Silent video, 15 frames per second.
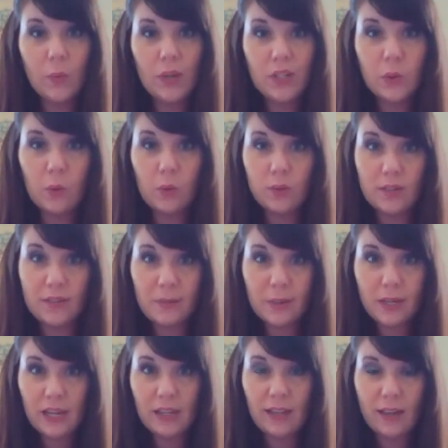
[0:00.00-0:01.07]
we told
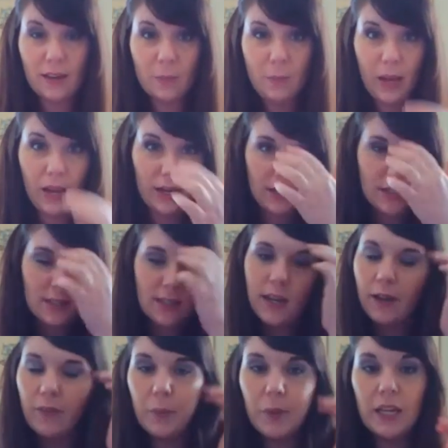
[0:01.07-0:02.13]
everybody, like parents and
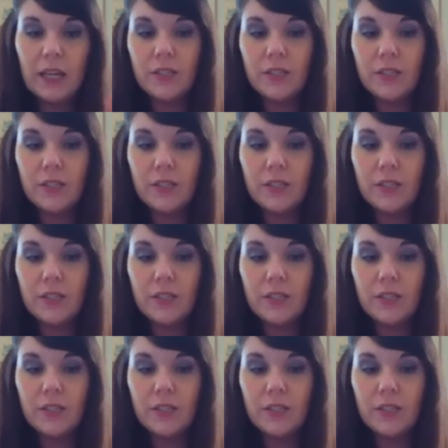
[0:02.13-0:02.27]
everybody.